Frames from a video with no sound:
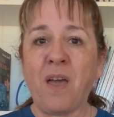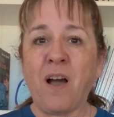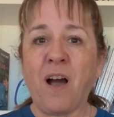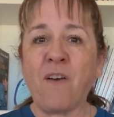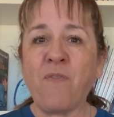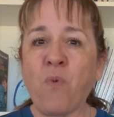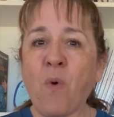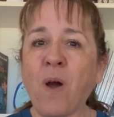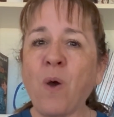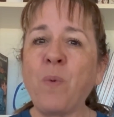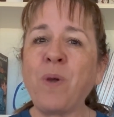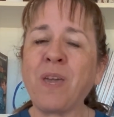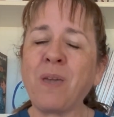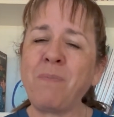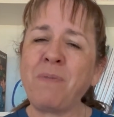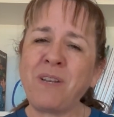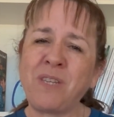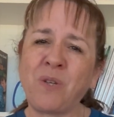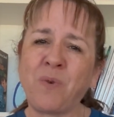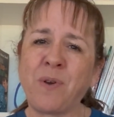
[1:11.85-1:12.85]
of what we can
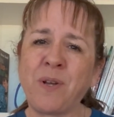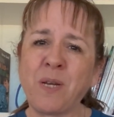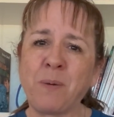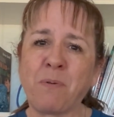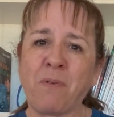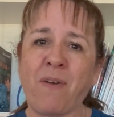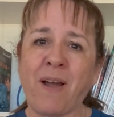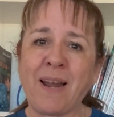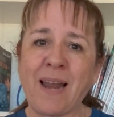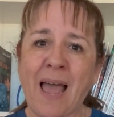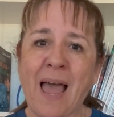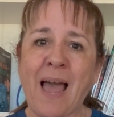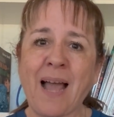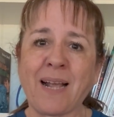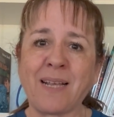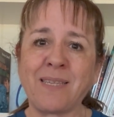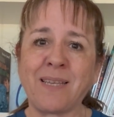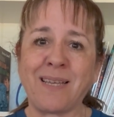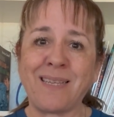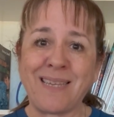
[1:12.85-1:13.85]
be doing to provide
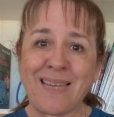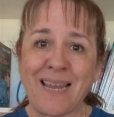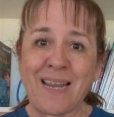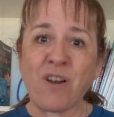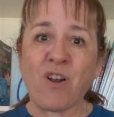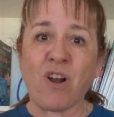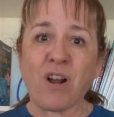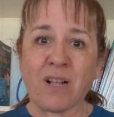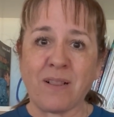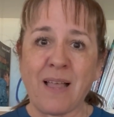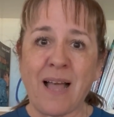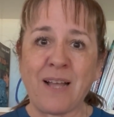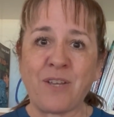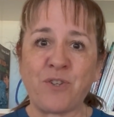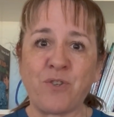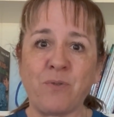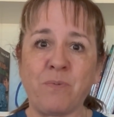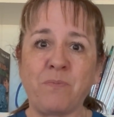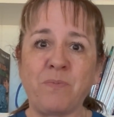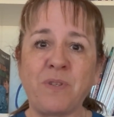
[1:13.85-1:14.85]
access in our
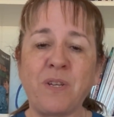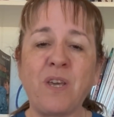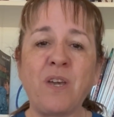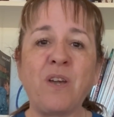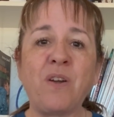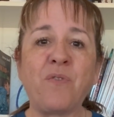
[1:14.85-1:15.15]
classrooms